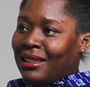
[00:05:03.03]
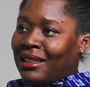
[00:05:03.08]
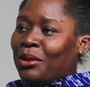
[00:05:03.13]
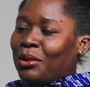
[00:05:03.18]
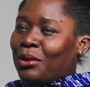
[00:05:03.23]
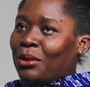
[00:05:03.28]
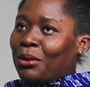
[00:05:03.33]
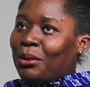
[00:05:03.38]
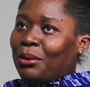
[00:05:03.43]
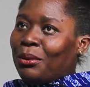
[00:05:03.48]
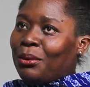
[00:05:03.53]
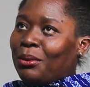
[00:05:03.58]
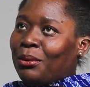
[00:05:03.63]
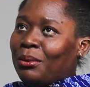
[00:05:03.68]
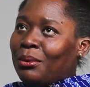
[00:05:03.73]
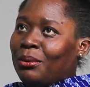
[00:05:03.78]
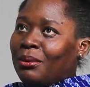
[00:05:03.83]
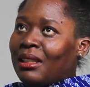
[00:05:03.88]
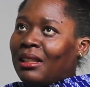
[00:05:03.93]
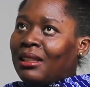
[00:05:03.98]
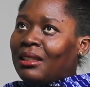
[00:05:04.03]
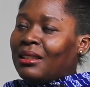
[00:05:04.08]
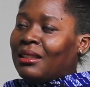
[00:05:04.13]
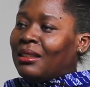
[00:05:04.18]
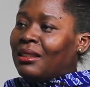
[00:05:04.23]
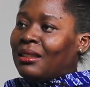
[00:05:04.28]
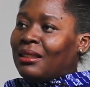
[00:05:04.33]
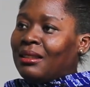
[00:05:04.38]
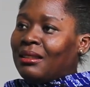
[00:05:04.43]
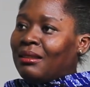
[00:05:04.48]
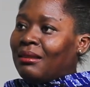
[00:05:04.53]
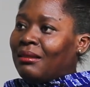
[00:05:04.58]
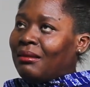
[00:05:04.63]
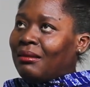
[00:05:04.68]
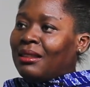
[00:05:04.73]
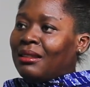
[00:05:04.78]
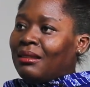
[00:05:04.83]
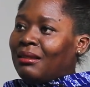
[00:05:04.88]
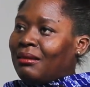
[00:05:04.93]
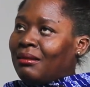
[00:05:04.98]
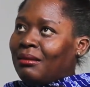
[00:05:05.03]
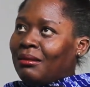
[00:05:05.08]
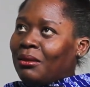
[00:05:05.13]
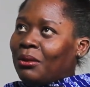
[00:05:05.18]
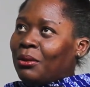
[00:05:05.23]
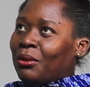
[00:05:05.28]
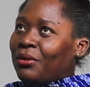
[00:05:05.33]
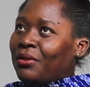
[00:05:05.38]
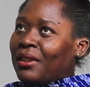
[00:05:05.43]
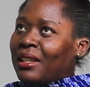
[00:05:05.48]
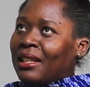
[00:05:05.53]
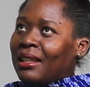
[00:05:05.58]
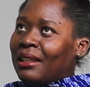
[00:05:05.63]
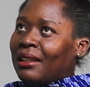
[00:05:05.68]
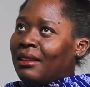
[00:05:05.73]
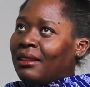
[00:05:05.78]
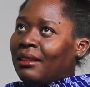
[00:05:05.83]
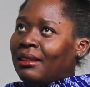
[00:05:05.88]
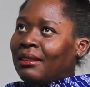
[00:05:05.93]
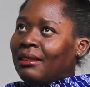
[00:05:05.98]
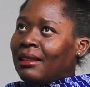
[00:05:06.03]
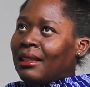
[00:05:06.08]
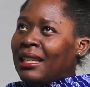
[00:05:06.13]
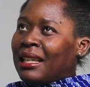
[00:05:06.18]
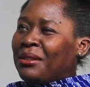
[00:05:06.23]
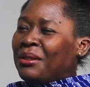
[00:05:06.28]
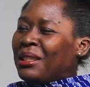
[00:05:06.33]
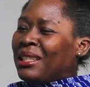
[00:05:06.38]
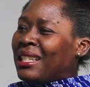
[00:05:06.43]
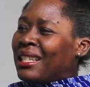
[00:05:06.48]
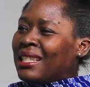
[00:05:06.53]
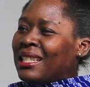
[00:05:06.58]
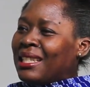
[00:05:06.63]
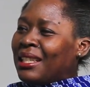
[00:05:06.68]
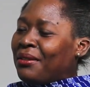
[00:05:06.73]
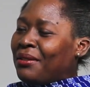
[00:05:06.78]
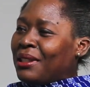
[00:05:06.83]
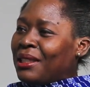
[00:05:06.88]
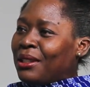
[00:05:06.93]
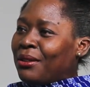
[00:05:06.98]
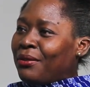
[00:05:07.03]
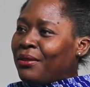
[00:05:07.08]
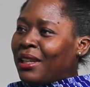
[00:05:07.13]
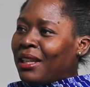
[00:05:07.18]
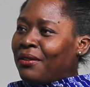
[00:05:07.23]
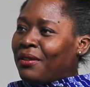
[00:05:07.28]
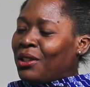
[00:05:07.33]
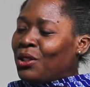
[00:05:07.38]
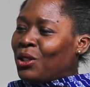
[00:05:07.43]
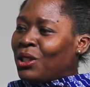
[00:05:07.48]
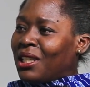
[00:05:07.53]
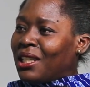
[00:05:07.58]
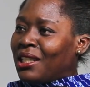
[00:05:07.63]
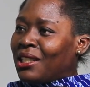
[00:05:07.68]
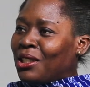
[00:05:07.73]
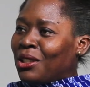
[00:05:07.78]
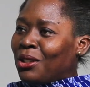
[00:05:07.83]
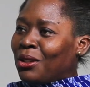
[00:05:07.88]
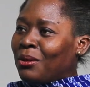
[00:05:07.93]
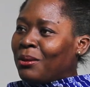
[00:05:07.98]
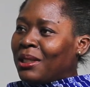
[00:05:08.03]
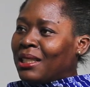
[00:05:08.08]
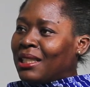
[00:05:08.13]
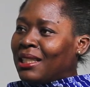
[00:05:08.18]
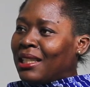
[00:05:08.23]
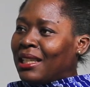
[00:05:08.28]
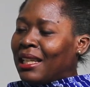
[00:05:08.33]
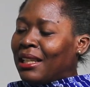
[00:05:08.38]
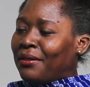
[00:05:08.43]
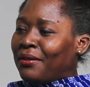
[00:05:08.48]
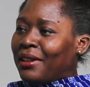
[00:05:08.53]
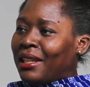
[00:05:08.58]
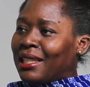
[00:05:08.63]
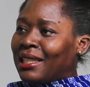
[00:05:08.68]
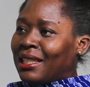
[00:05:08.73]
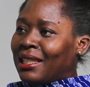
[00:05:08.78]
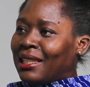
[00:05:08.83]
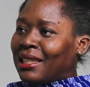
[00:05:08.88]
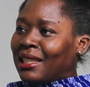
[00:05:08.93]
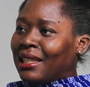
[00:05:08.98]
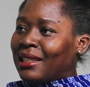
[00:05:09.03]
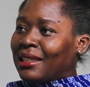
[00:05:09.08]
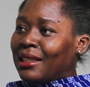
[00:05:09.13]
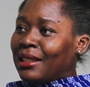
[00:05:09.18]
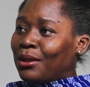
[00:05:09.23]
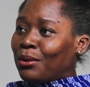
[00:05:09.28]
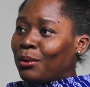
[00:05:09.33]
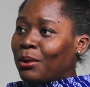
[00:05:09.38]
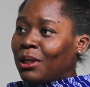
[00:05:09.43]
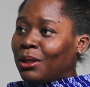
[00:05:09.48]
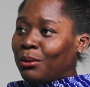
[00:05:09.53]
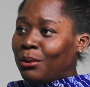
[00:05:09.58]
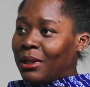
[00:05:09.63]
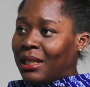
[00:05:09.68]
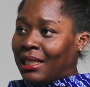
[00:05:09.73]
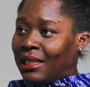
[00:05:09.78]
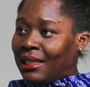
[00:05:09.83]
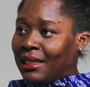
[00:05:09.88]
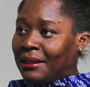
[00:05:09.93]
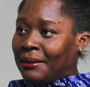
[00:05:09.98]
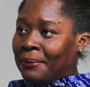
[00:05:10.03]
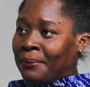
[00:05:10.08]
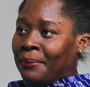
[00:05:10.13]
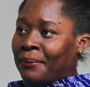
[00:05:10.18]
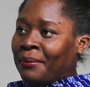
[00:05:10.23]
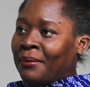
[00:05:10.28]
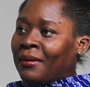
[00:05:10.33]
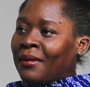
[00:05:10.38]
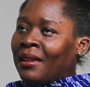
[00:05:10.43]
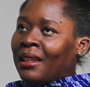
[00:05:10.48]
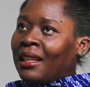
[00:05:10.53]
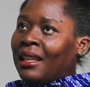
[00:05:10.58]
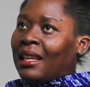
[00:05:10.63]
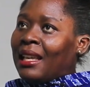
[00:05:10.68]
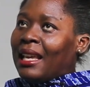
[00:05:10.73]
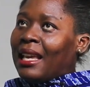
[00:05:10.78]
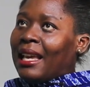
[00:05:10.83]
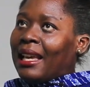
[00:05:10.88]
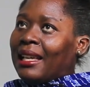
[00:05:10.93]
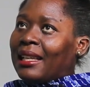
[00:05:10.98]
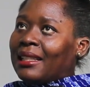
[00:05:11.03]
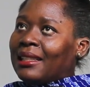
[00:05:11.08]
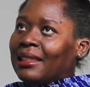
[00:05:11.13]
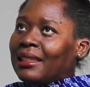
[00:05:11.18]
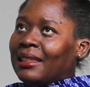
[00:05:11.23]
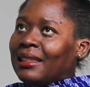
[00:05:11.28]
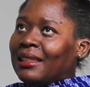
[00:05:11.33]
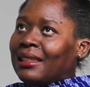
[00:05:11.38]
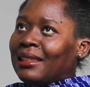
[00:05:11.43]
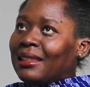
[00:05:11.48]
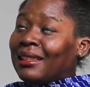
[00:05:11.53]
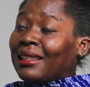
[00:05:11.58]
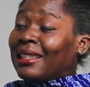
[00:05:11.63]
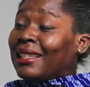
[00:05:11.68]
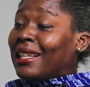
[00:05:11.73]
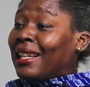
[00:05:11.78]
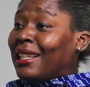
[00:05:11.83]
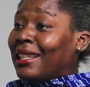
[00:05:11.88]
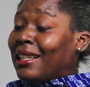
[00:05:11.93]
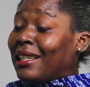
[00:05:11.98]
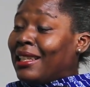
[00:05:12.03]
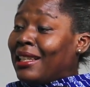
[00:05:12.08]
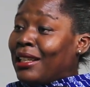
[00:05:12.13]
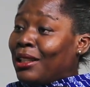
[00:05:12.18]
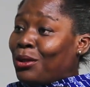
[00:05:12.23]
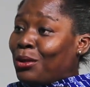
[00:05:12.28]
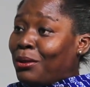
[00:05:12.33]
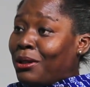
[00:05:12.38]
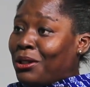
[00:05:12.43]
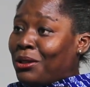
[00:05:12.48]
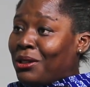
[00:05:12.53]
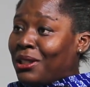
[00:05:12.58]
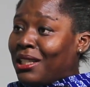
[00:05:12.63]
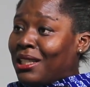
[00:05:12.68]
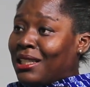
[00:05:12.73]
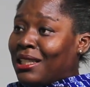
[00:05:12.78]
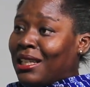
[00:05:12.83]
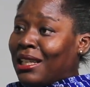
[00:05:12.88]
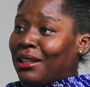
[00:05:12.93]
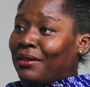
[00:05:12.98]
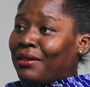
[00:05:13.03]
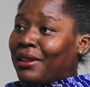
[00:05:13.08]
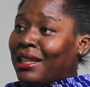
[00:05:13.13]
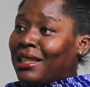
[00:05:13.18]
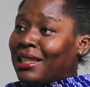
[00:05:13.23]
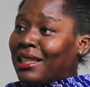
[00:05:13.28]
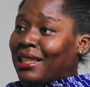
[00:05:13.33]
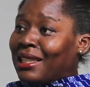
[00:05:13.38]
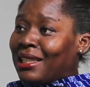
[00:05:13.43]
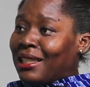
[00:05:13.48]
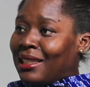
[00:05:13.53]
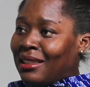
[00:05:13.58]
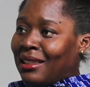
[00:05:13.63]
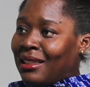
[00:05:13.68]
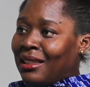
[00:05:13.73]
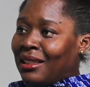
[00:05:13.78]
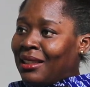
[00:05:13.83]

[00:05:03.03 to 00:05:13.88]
So there's over 175 Education USA advising centers worldwide. And in Ghana, there are 2 education advising centers.